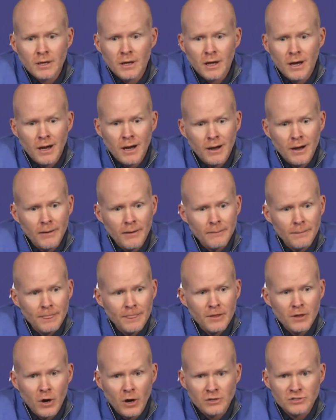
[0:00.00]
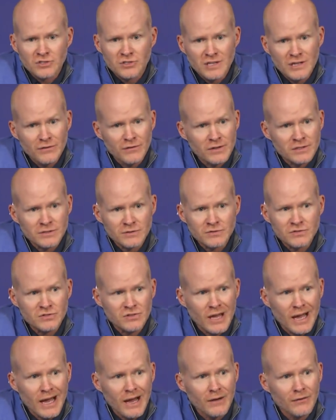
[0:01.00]
You know, our defensive
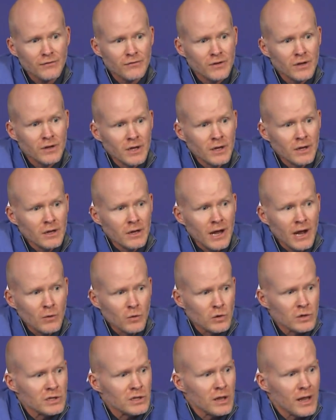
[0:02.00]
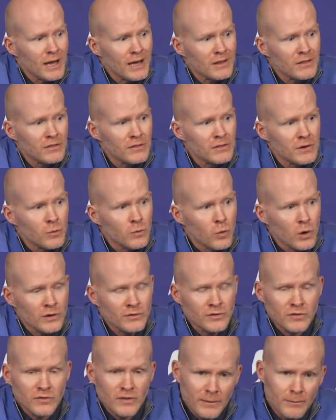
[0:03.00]
staff, I really like the
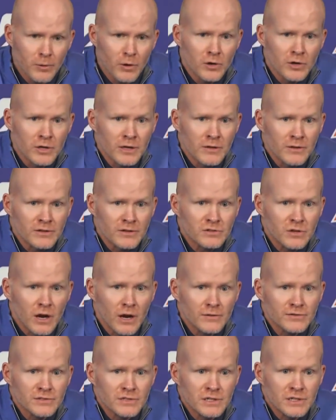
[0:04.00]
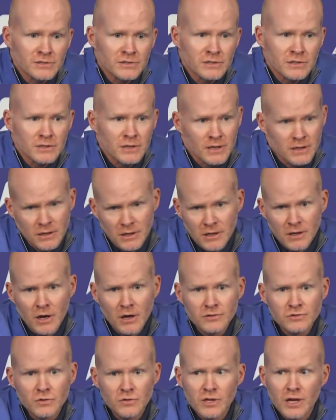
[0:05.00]
work that they put in this offseason, and
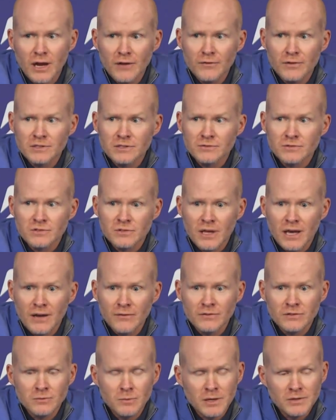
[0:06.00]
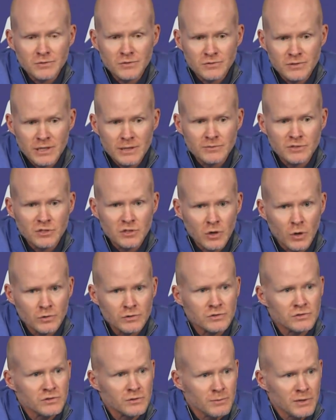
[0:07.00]
also the offensive staff and special teams. The
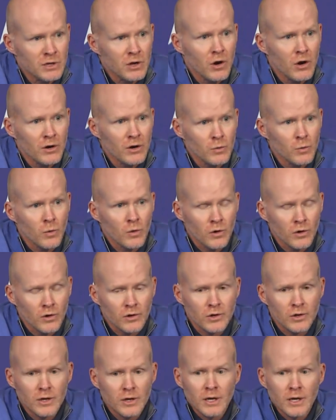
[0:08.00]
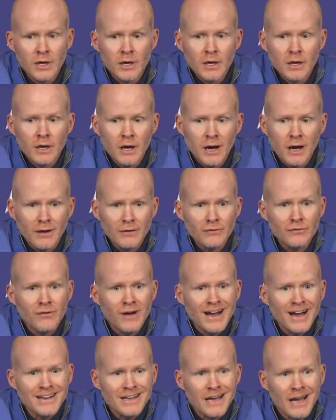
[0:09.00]
coaches have been hard at work
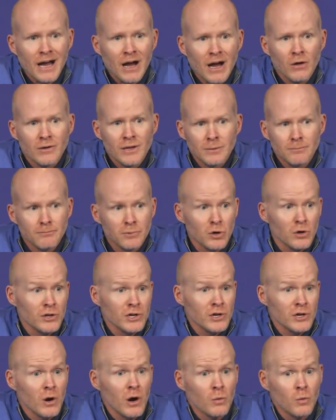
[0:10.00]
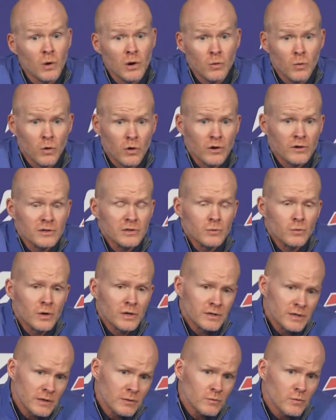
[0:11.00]
finding out and building on what worked and
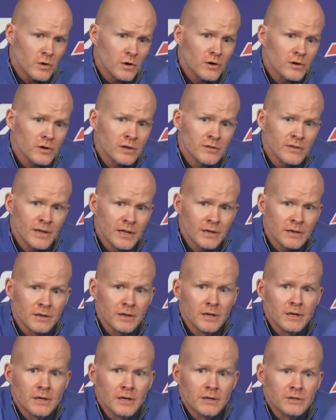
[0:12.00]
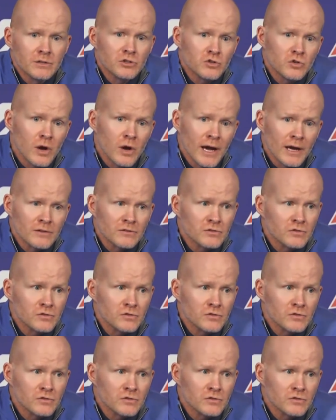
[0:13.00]
what didn't work, and then trying